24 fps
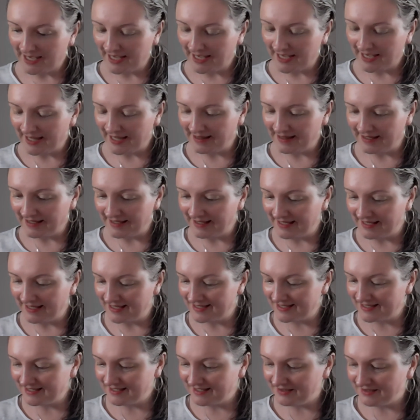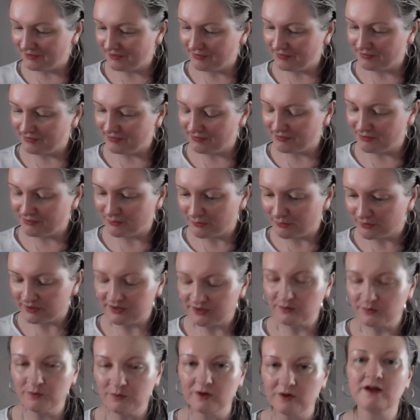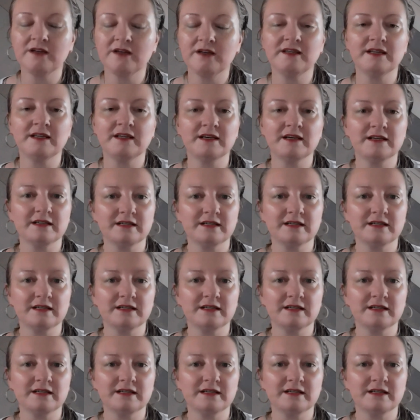And let's see, the third one